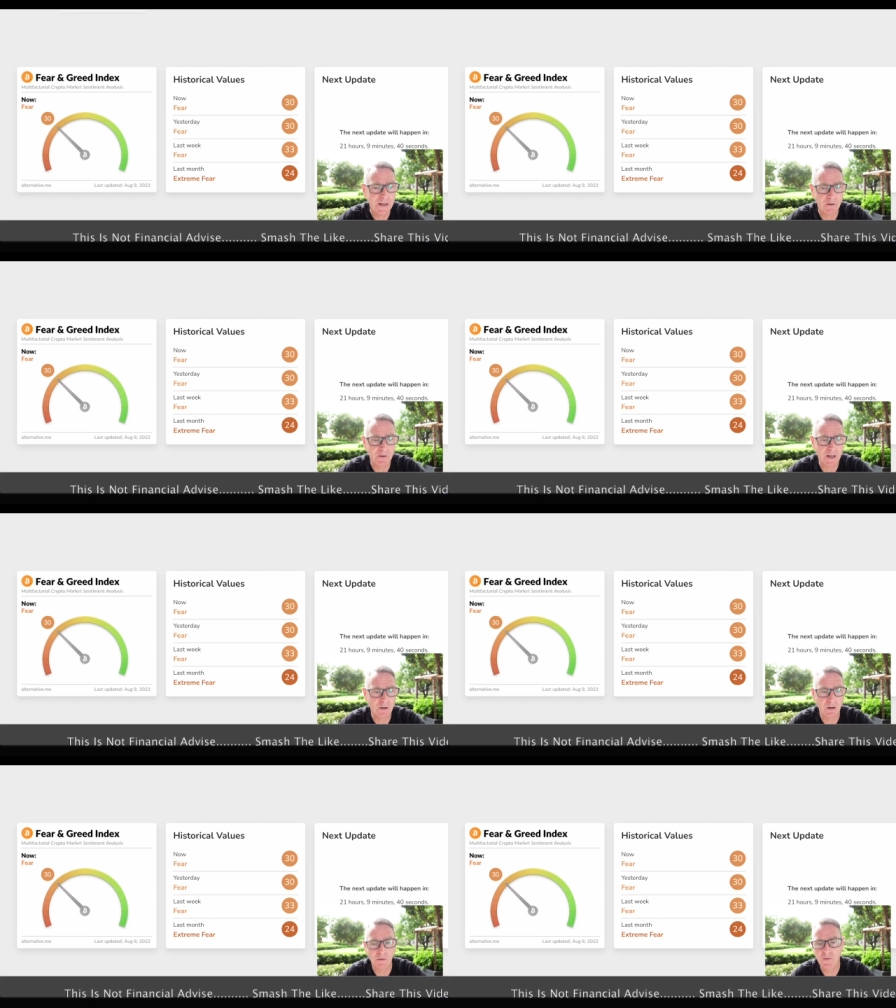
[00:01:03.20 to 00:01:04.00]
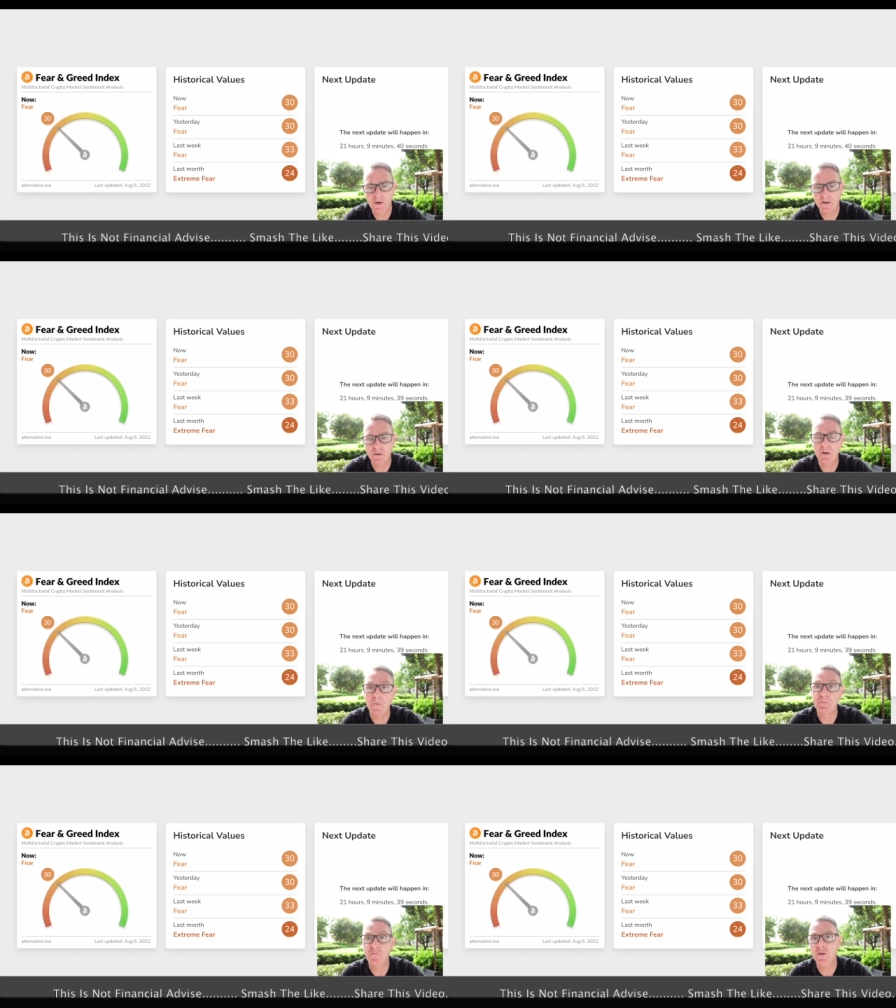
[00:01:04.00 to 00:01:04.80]
now, if we take a look at the fear and greed.
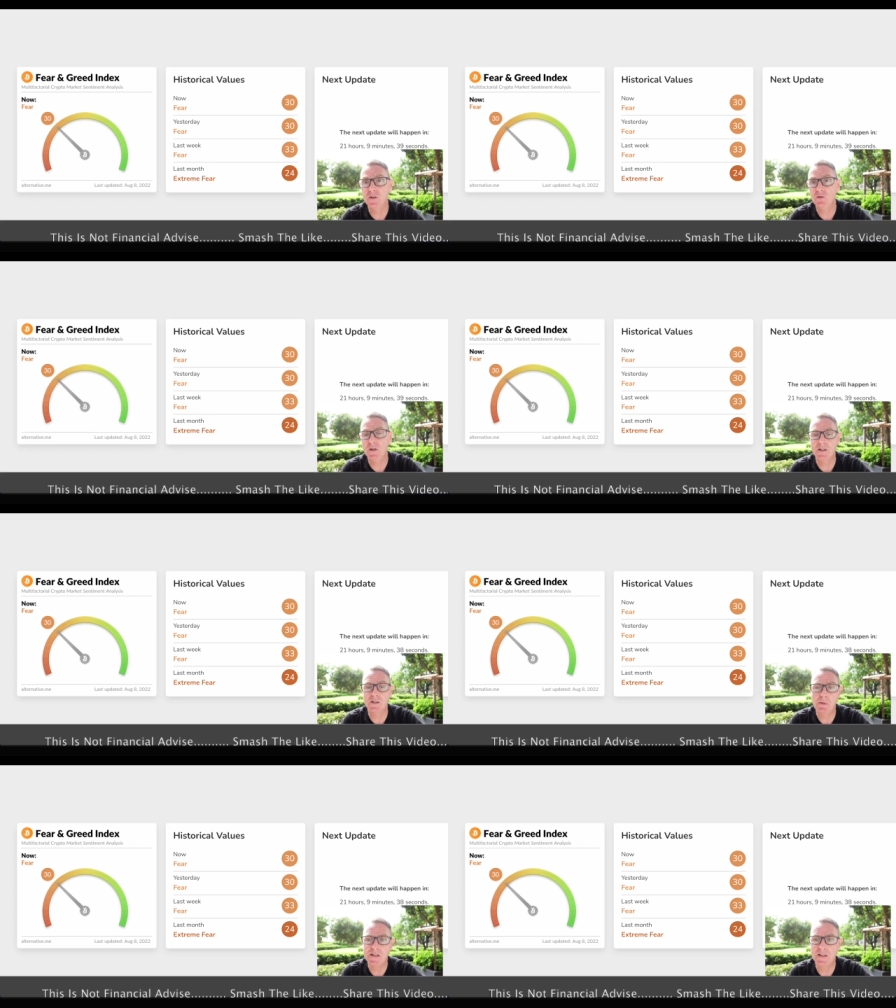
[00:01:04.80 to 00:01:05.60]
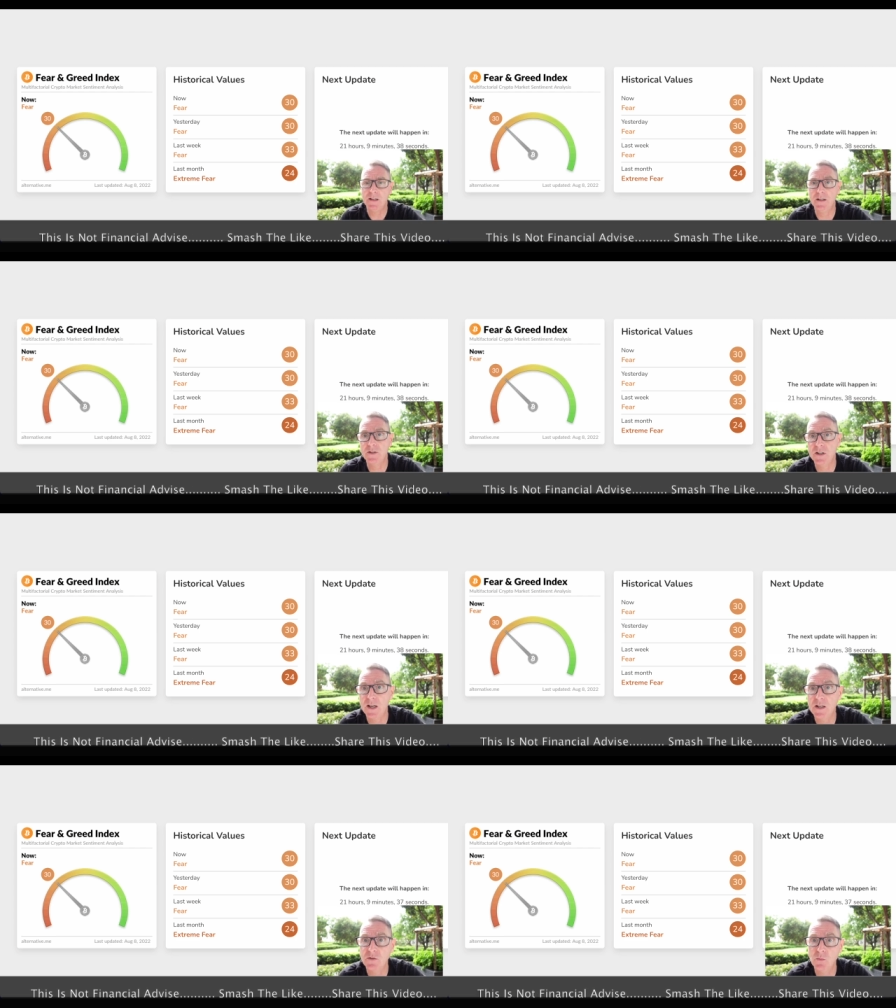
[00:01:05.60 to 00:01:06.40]
Fear and greed is basically
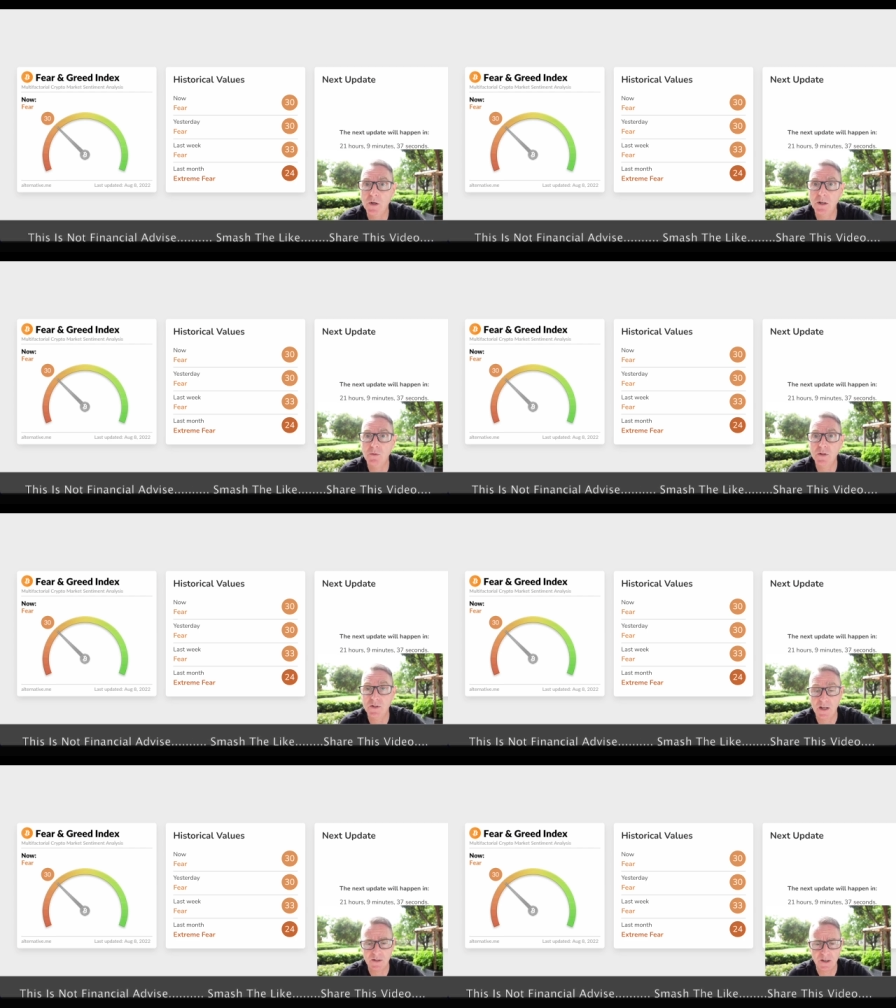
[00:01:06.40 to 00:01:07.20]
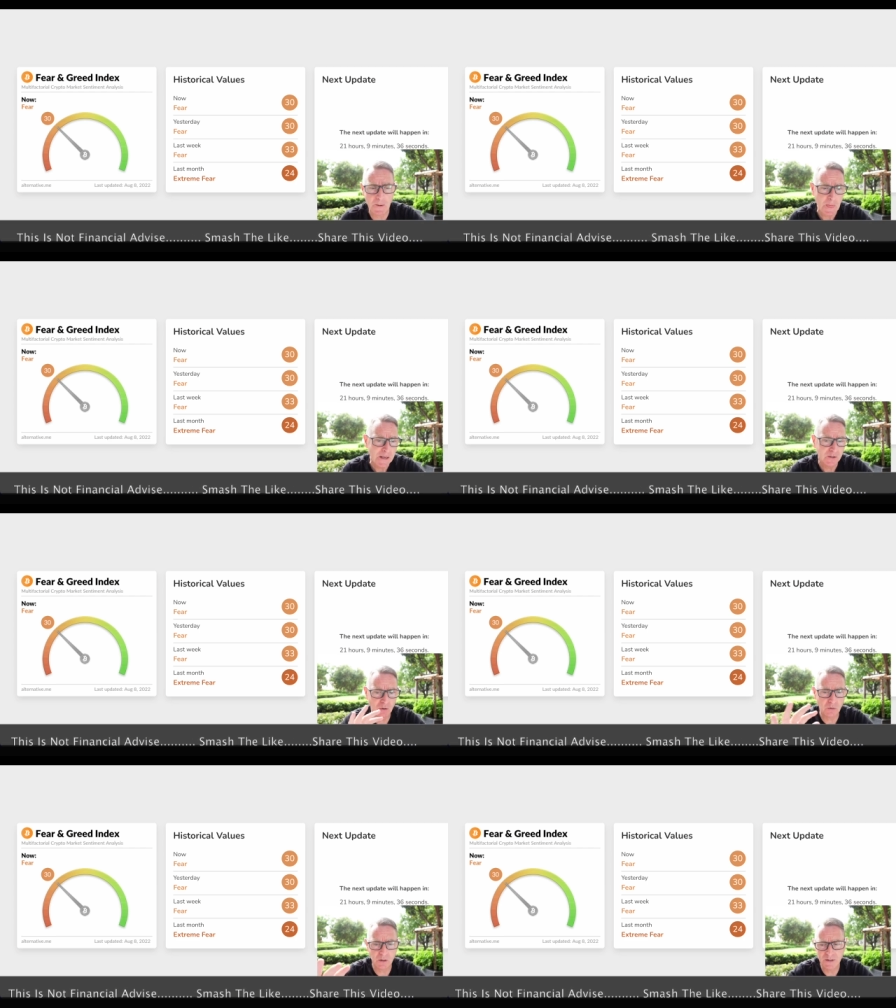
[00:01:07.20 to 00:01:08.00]
unchanged from where it was yesterday.
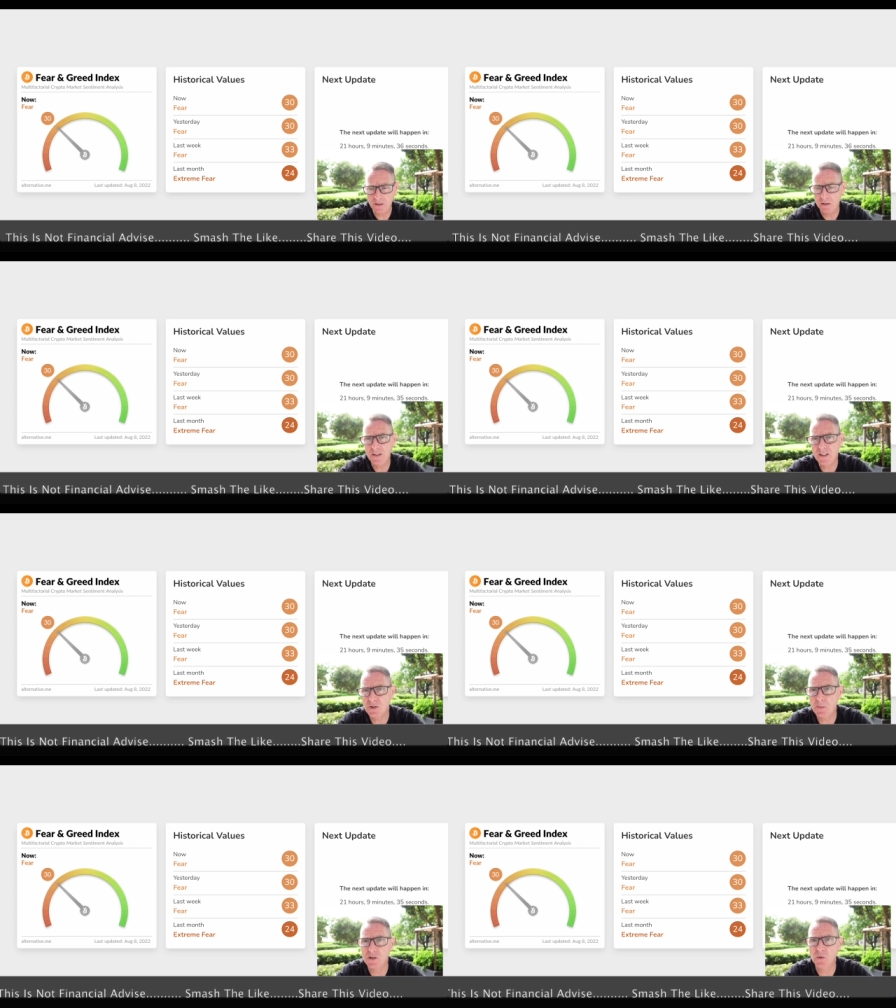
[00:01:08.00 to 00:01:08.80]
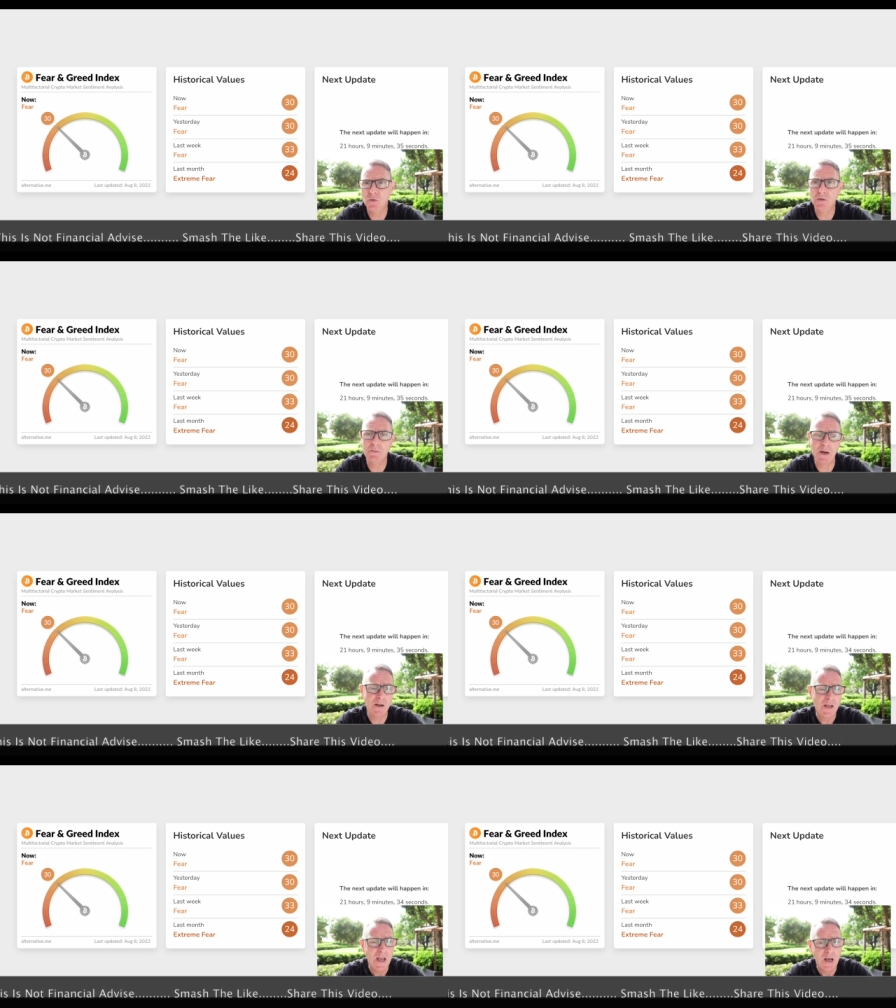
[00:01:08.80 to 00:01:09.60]
So not too much to worry about.